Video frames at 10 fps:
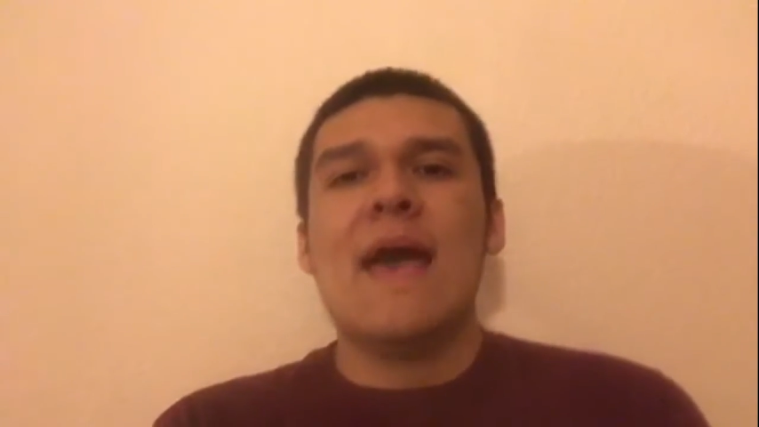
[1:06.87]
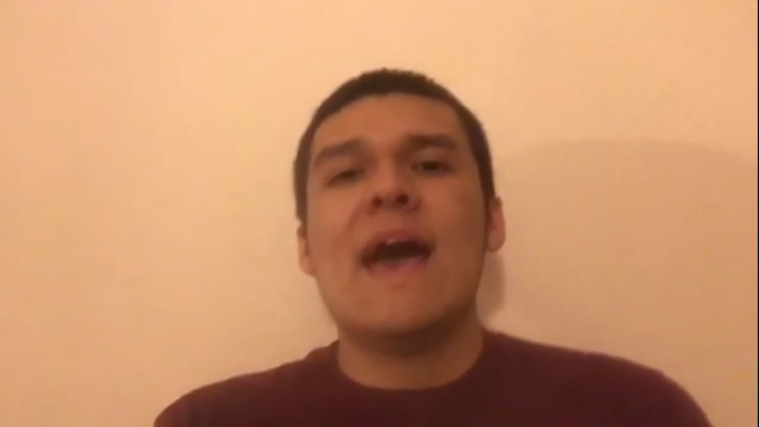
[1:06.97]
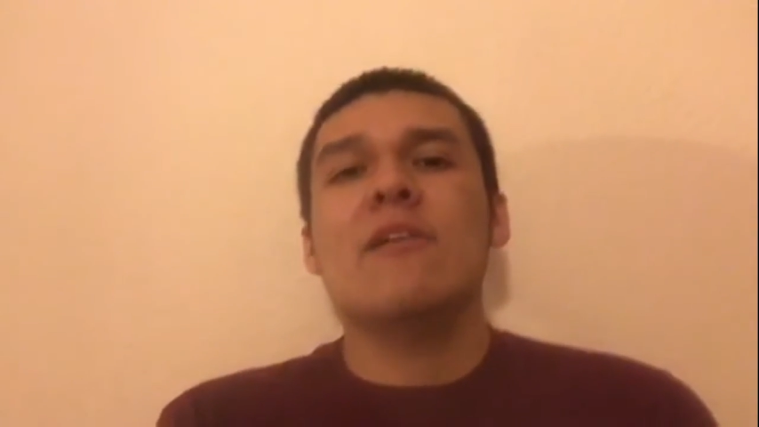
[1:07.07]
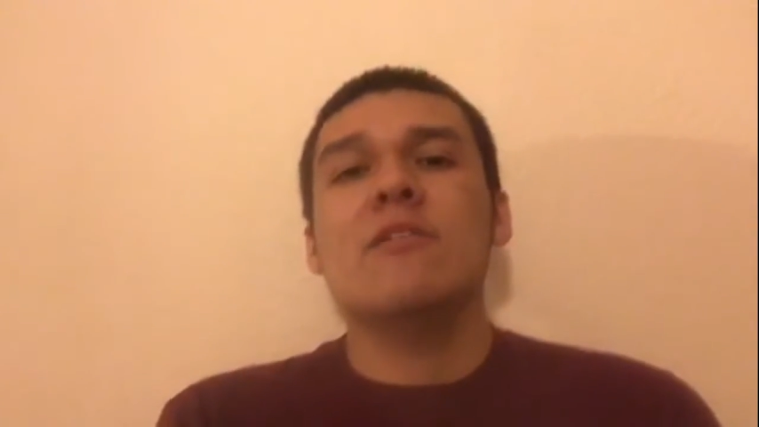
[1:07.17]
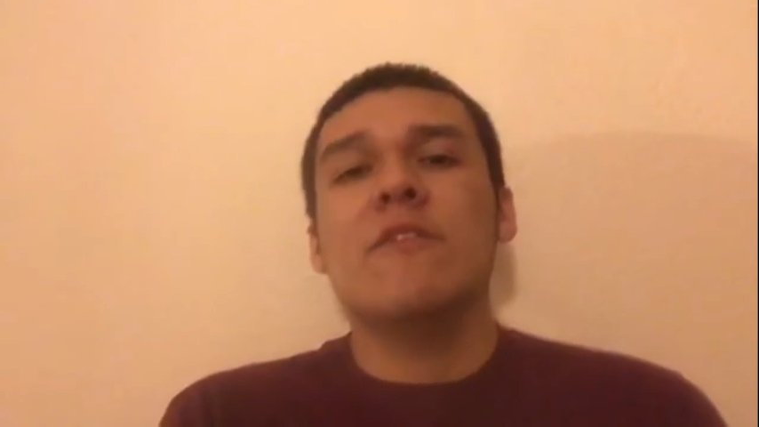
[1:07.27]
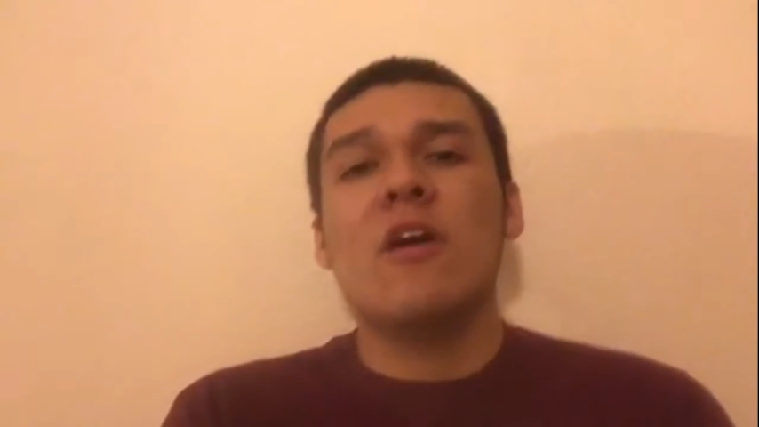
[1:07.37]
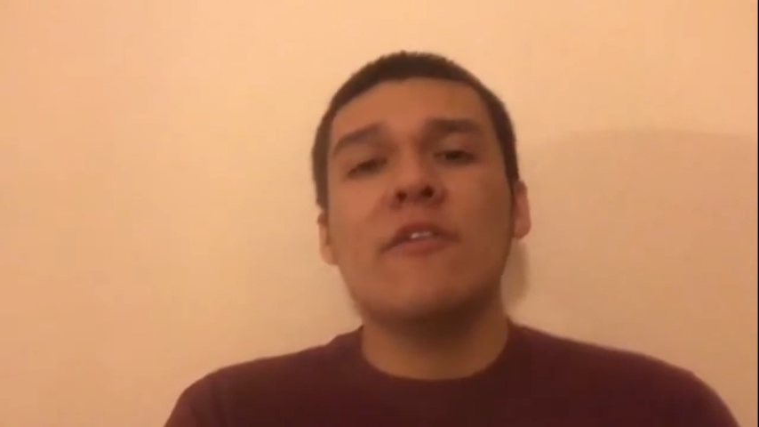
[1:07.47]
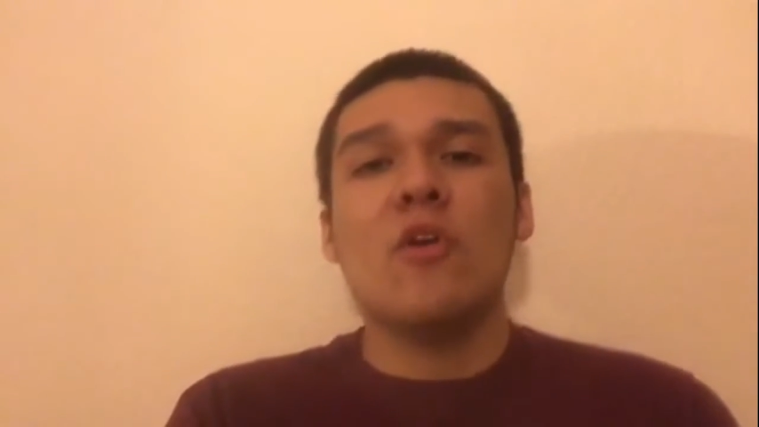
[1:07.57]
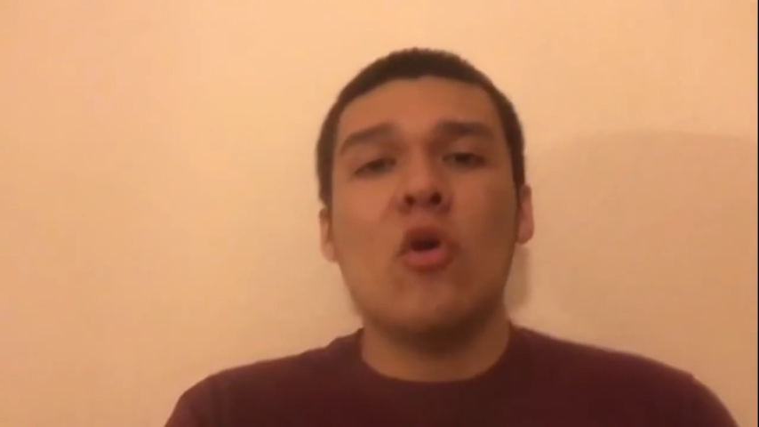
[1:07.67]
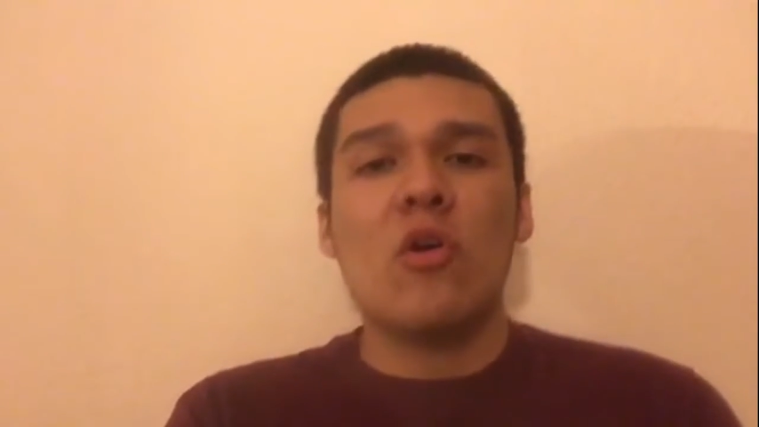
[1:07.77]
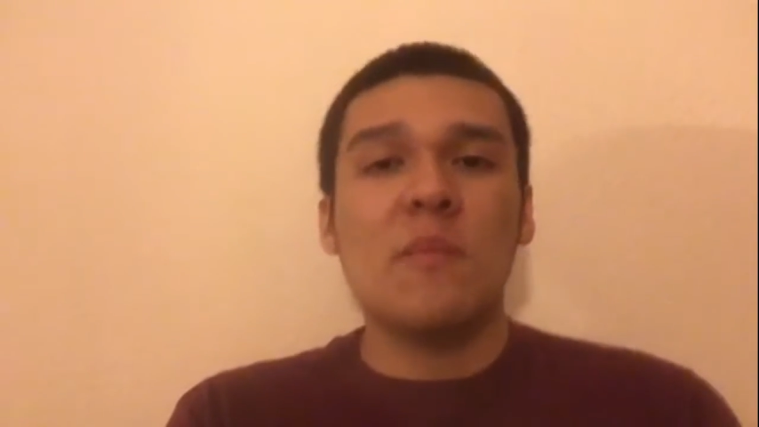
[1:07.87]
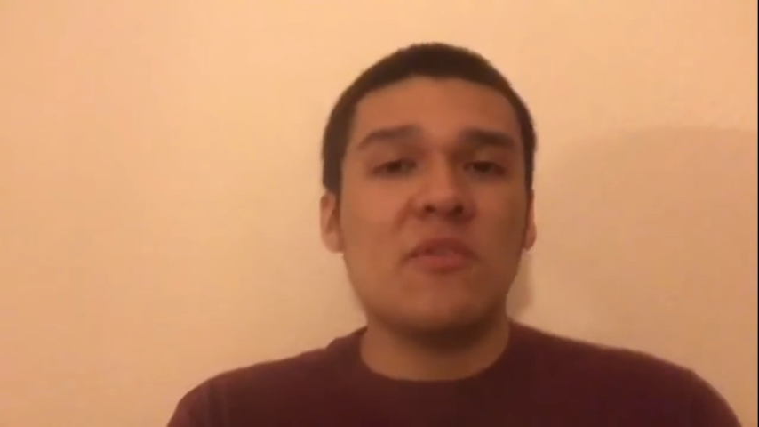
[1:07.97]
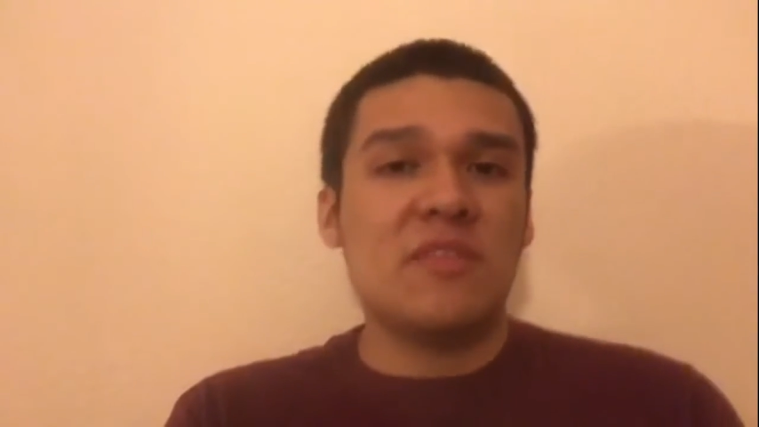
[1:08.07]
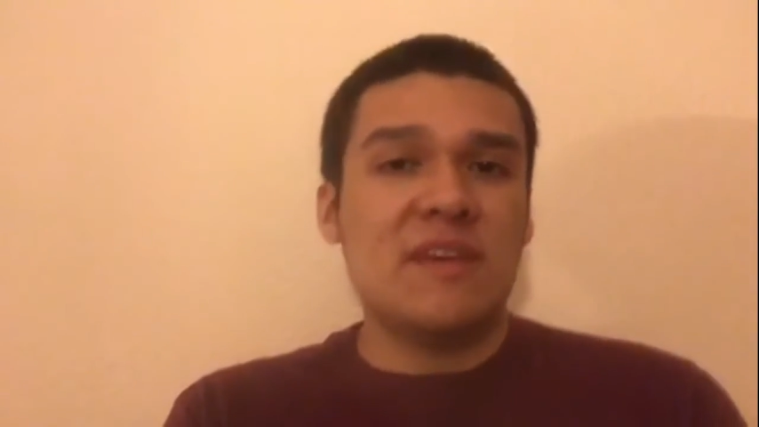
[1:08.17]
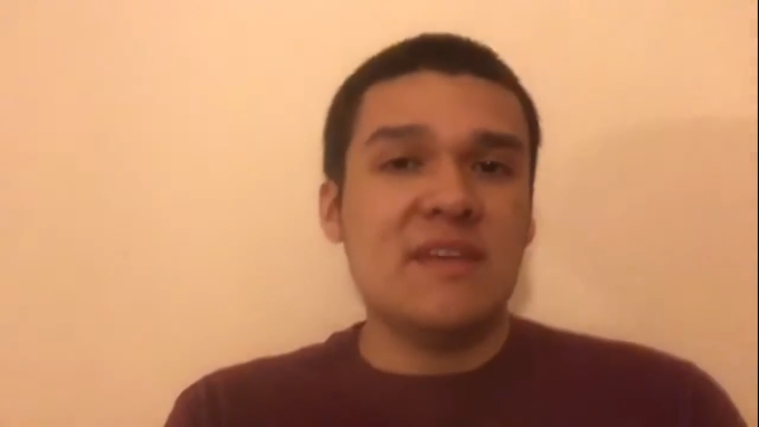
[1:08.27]
Out of all the
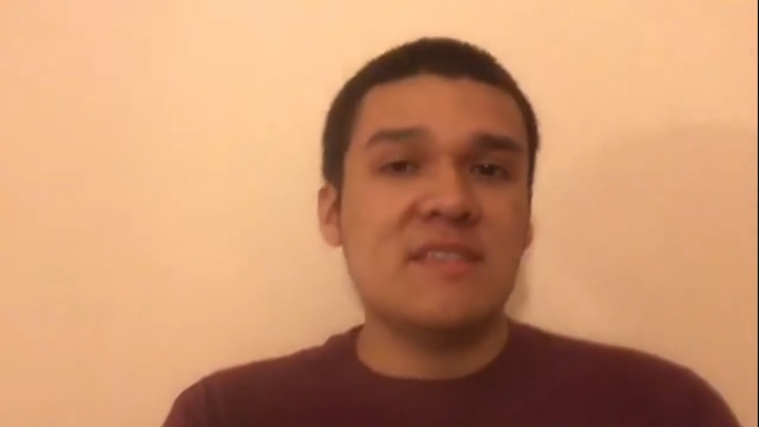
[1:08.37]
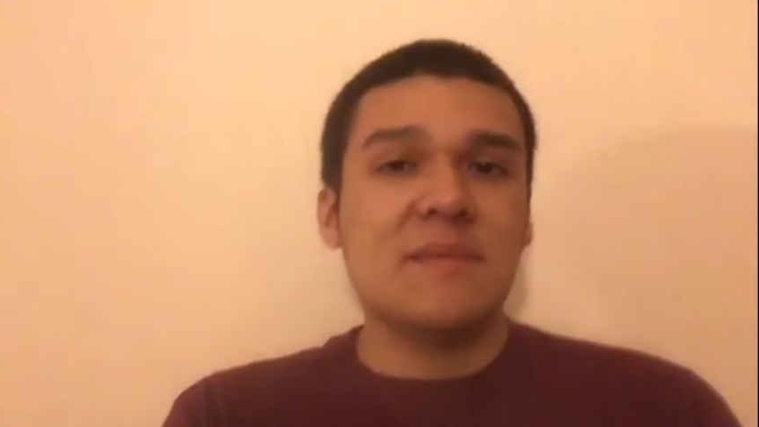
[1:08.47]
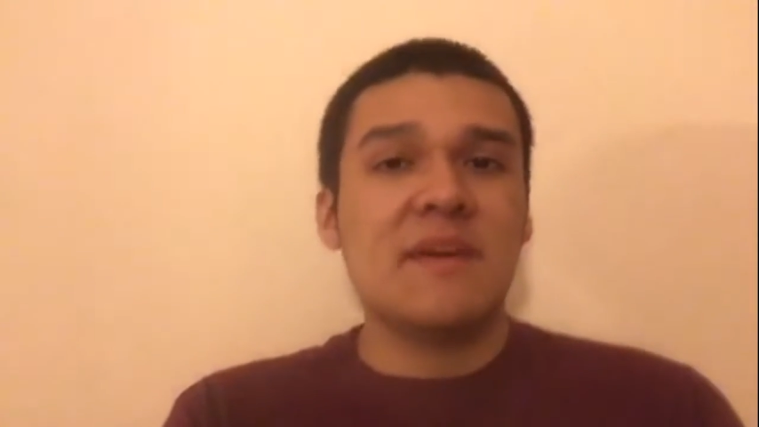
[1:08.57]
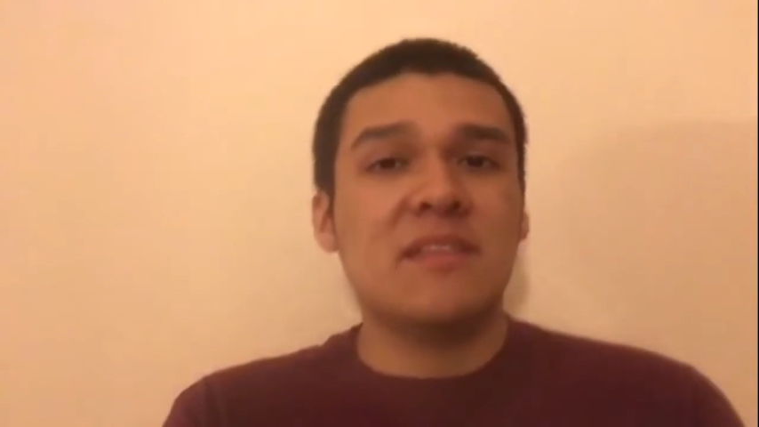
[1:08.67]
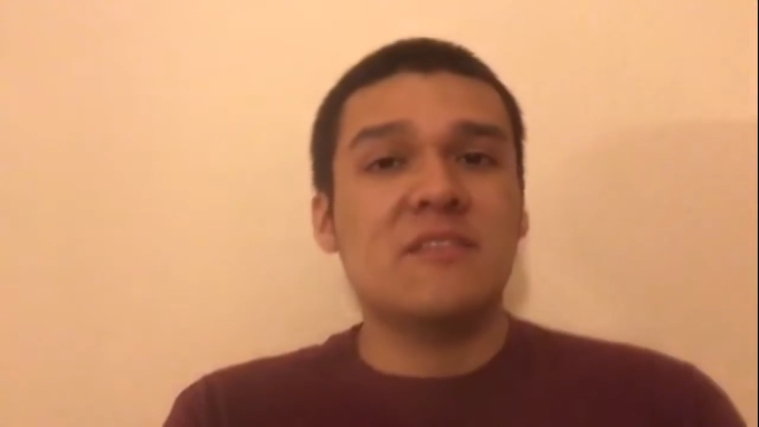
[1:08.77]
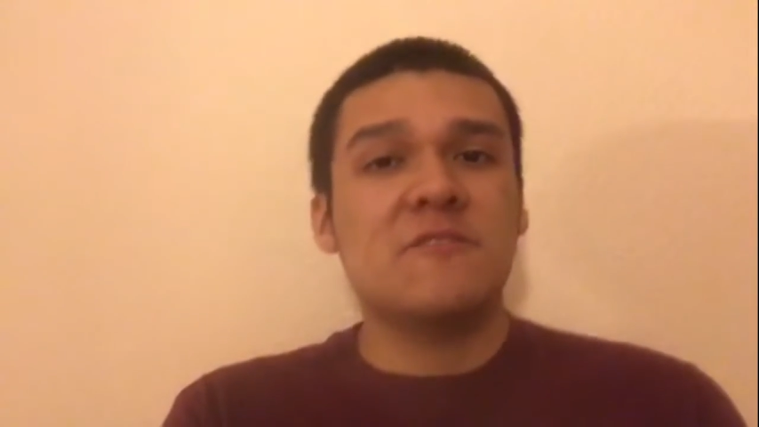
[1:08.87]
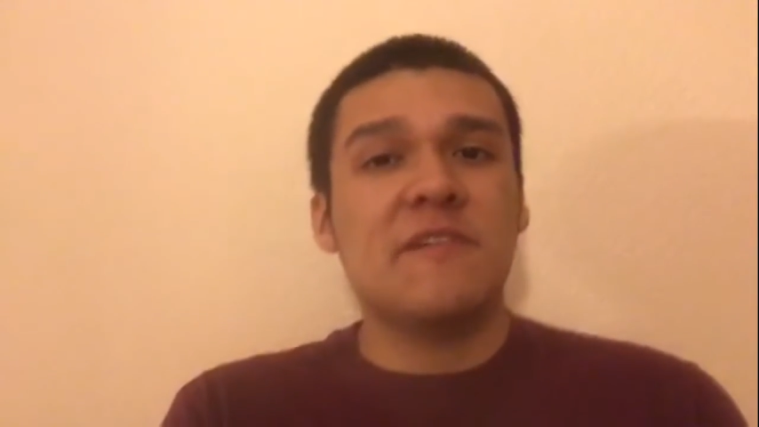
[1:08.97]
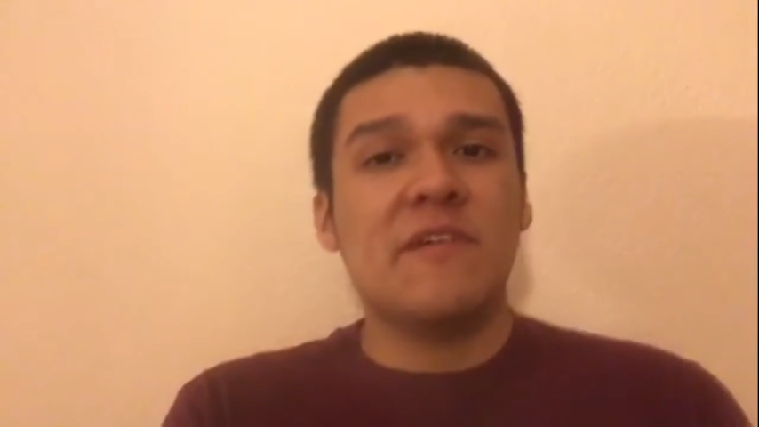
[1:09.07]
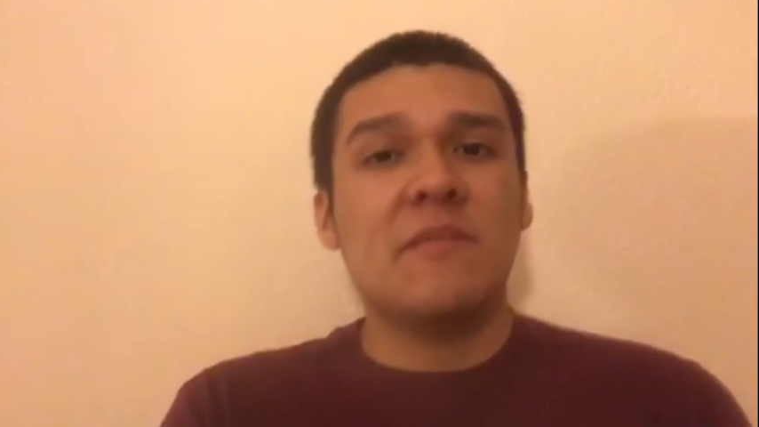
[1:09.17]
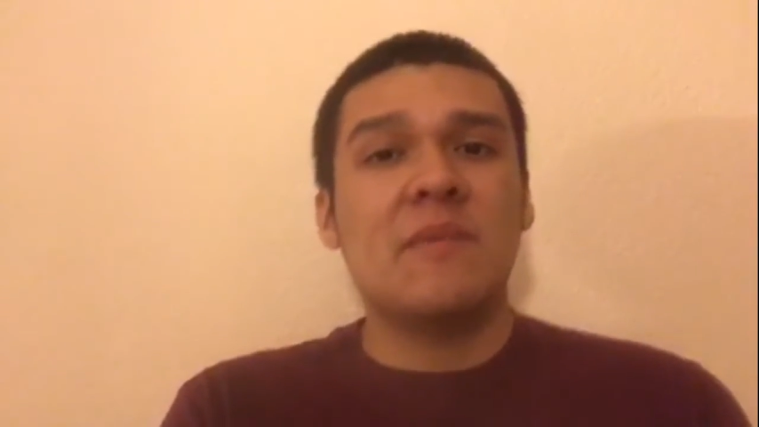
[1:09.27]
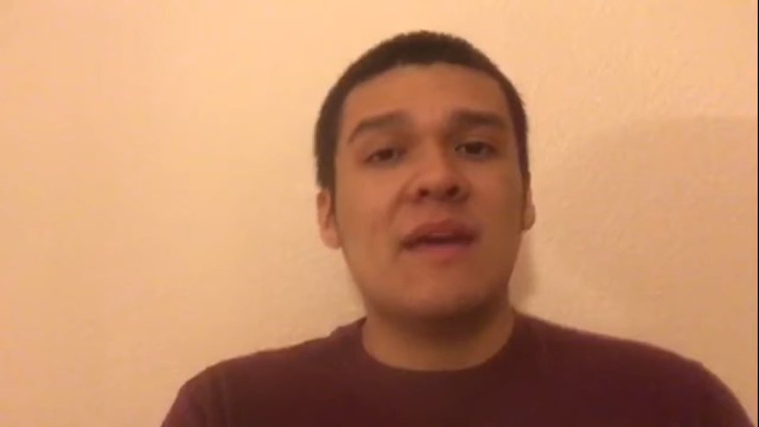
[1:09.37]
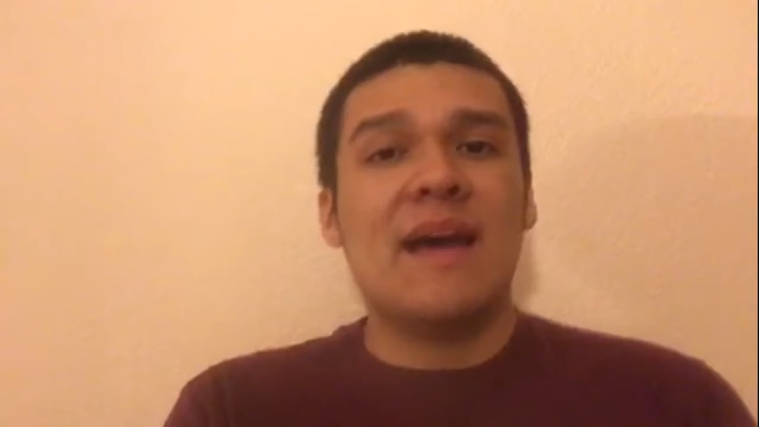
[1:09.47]
horrible things about this film,